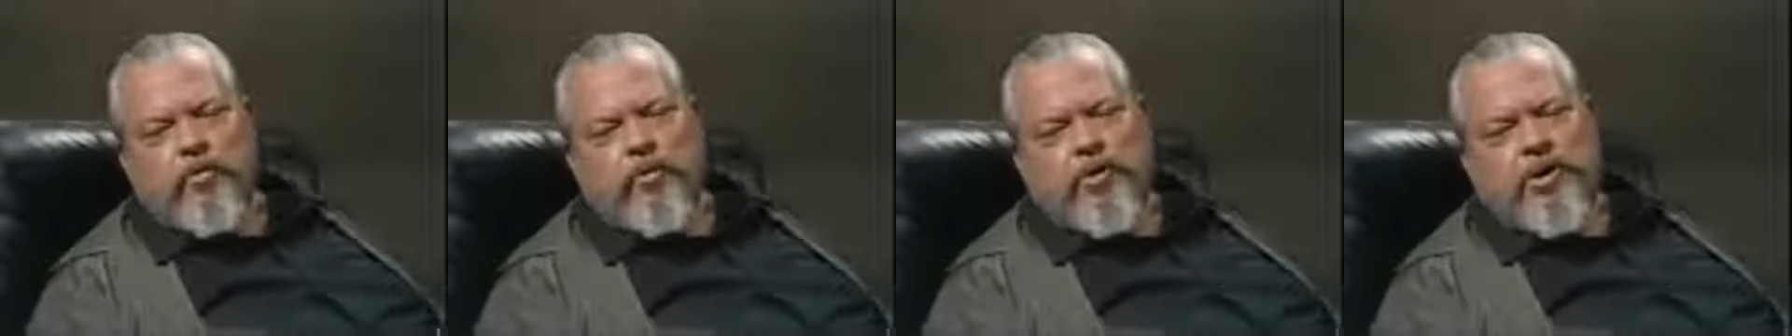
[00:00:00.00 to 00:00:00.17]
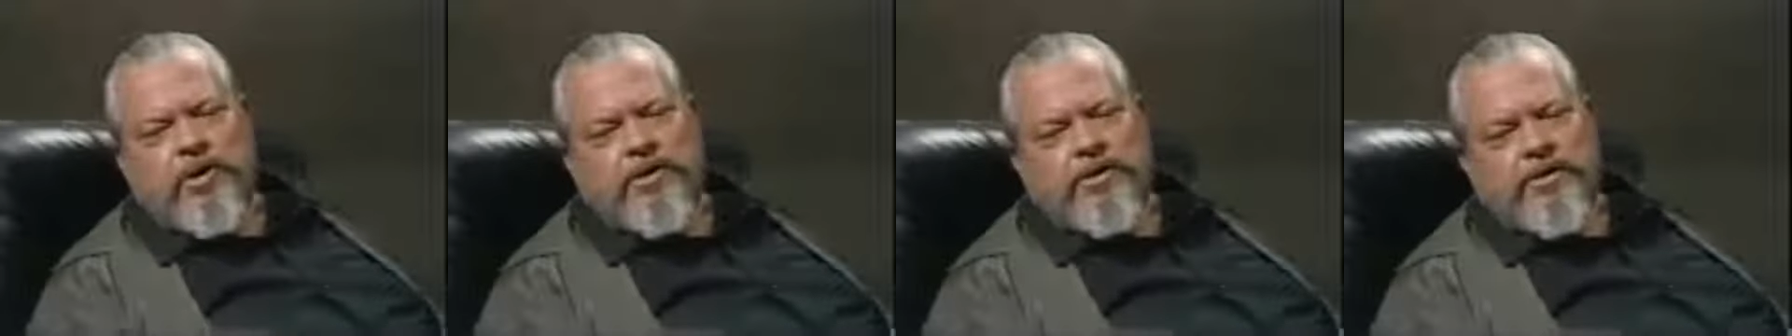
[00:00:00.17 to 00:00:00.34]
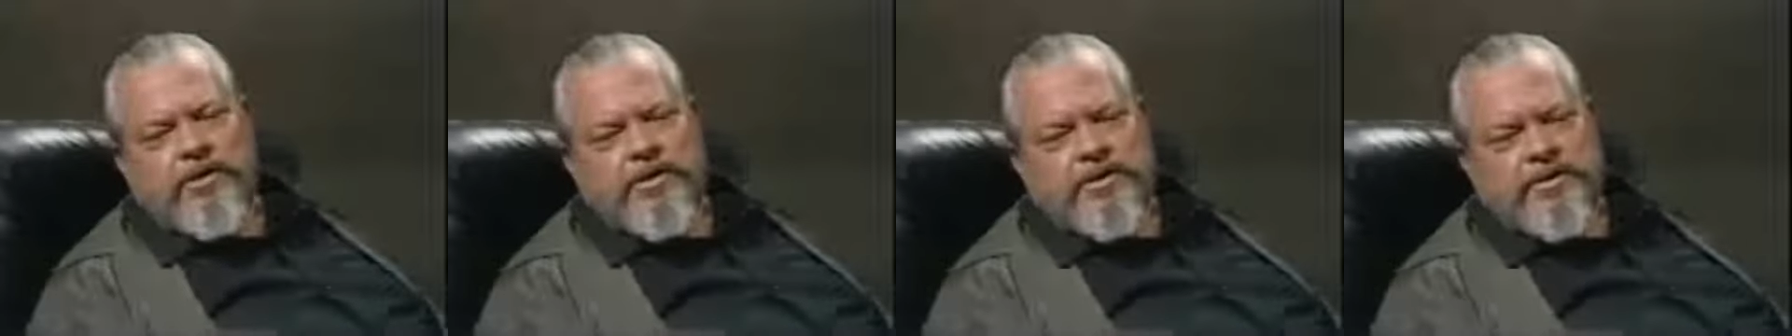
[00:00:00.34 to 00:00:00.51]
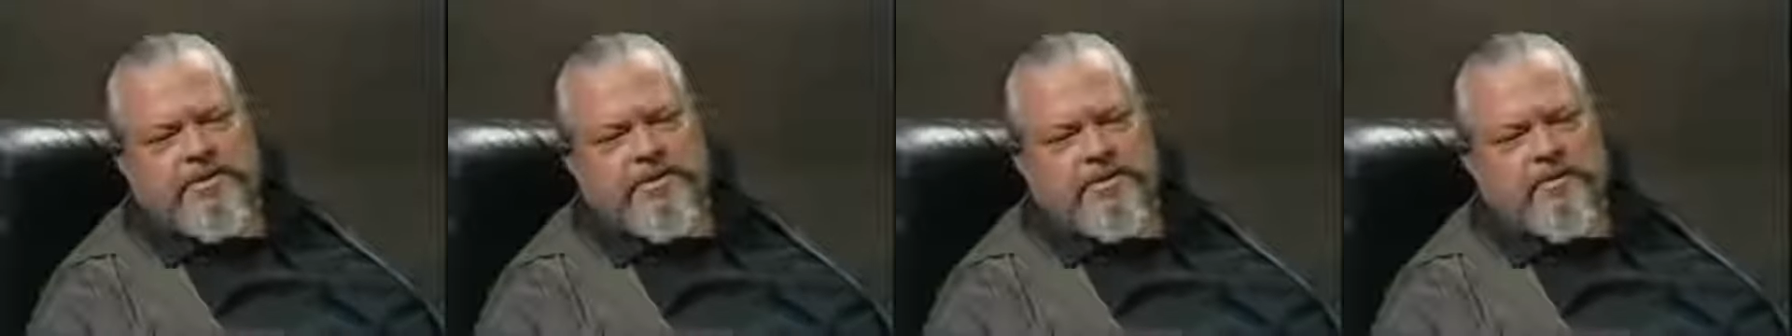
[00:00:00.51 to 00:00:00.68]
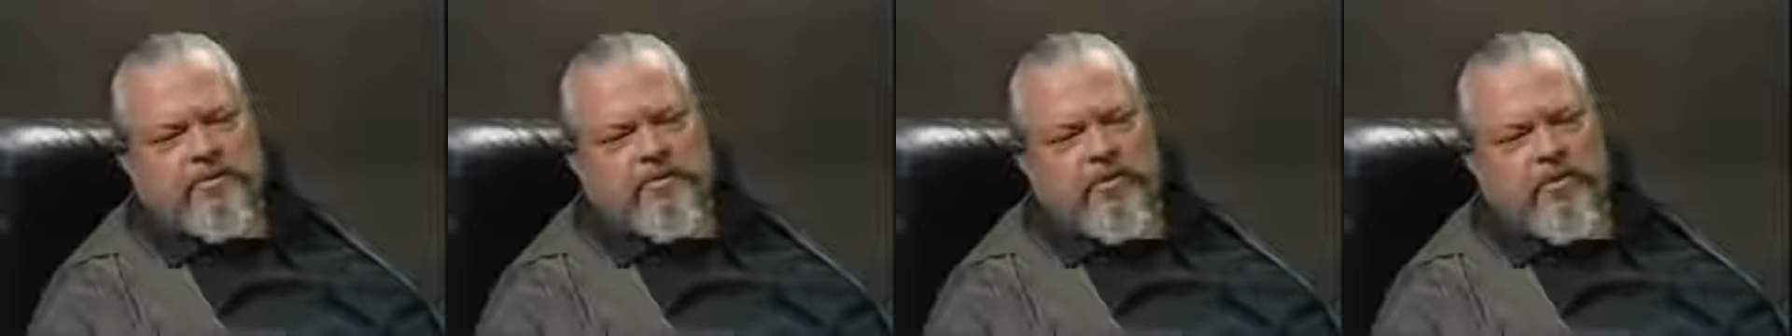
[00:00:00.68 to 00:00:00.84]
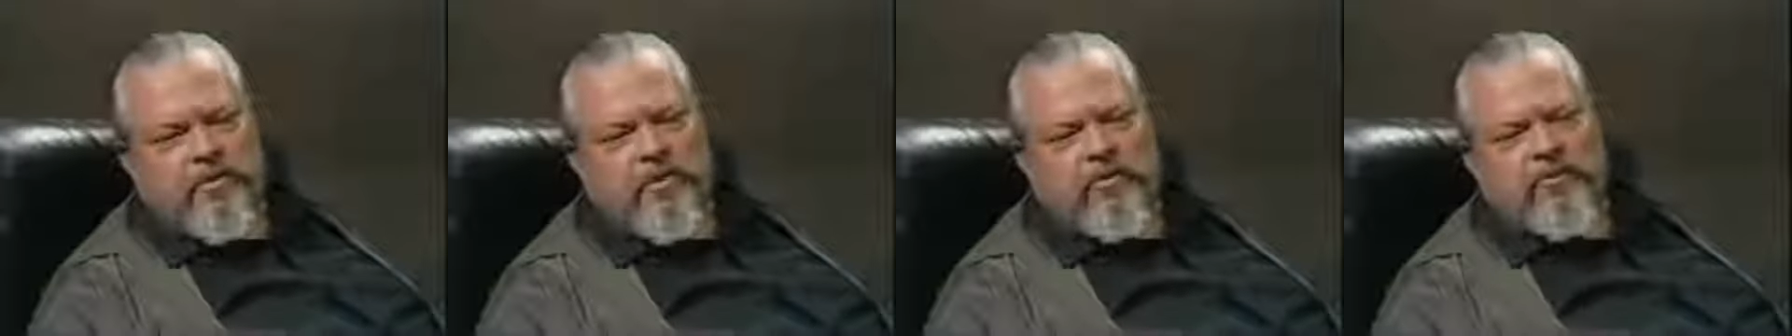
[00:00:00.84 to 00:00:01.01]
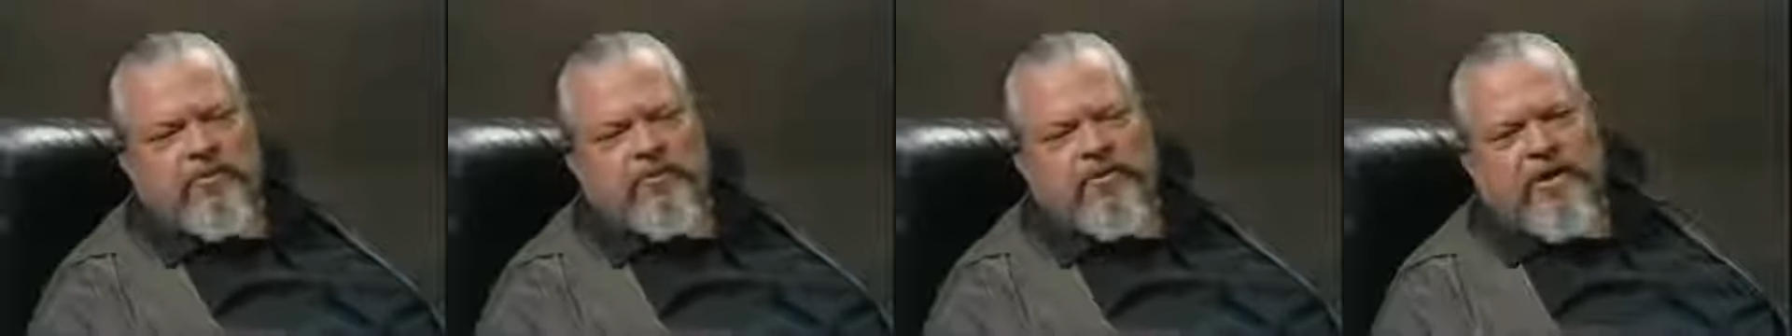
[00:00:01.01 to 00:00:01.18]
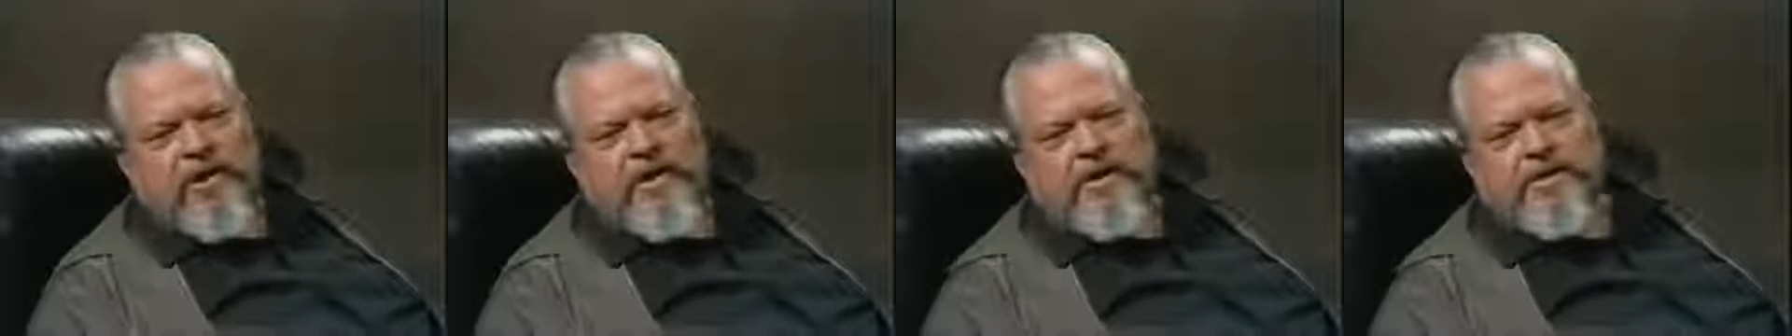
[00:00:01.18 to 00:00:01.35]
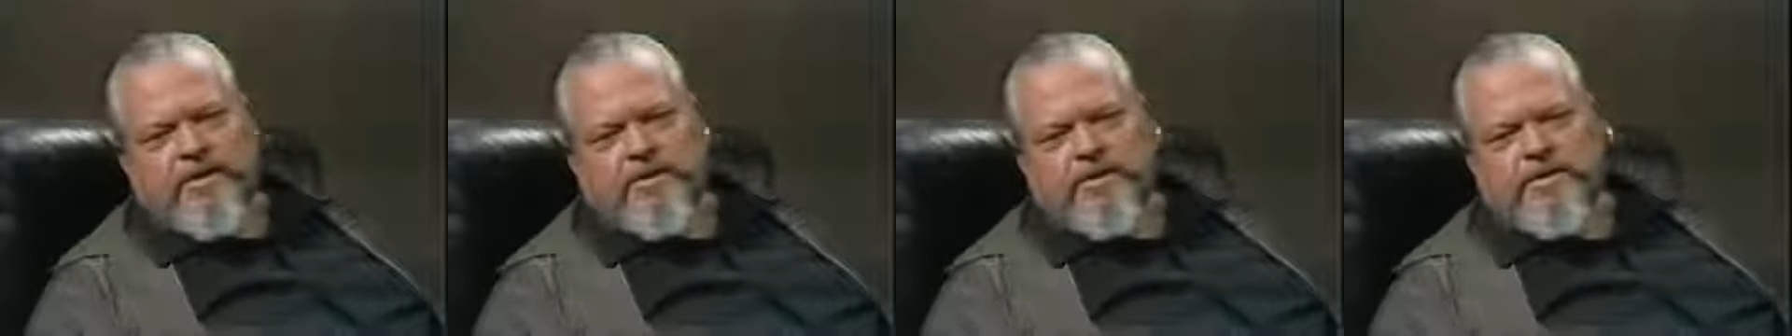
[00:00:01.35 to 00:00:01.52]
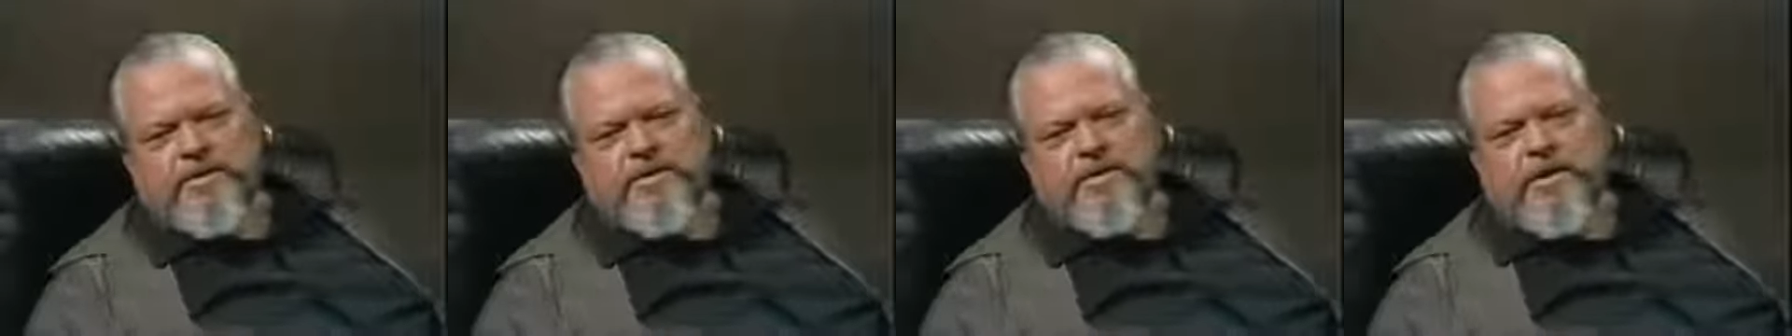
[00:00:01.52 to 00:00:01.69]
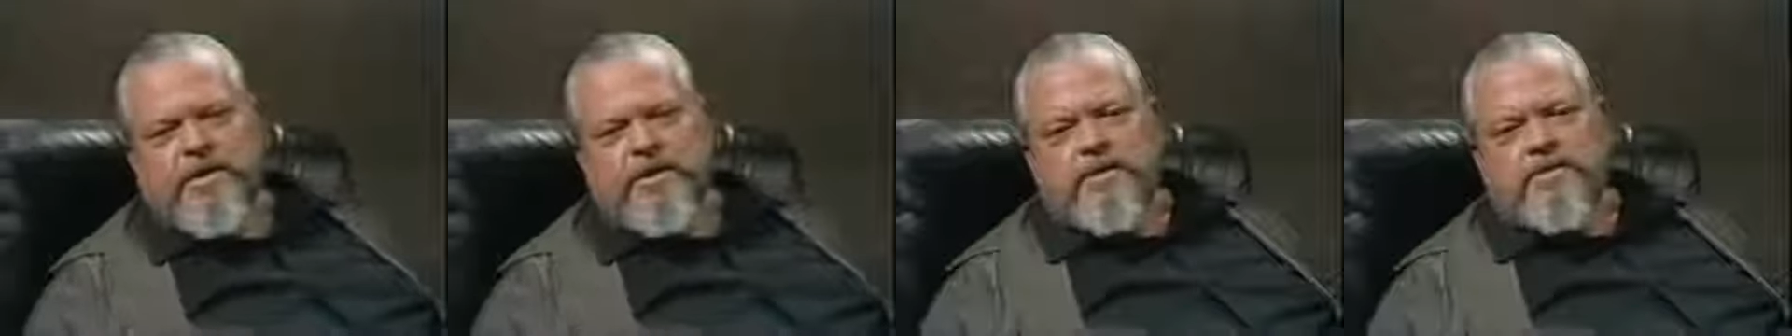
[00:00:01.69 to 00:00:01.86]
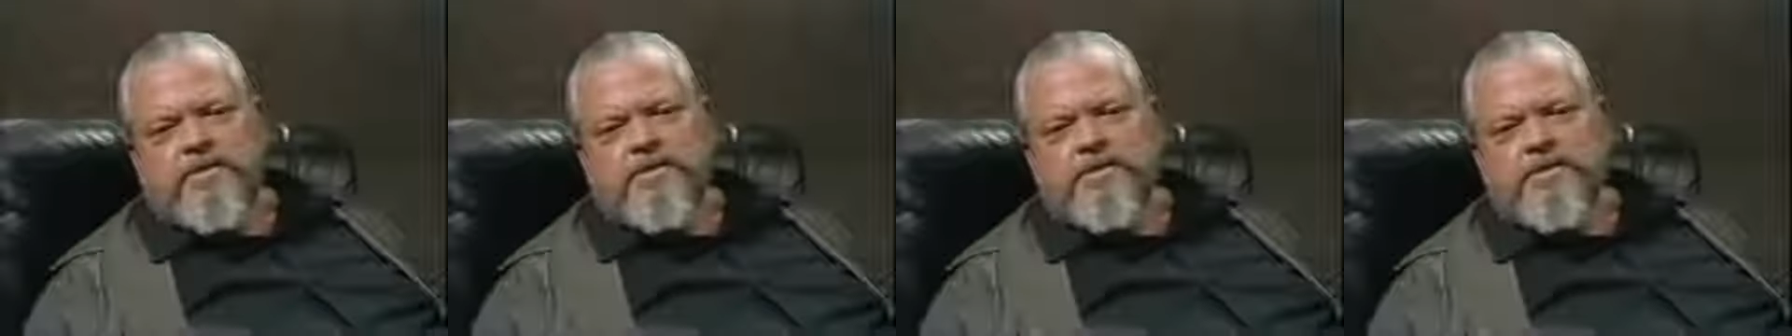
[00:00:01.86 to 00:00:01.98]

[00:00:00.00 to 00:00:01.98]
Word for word: breeders and bullfighters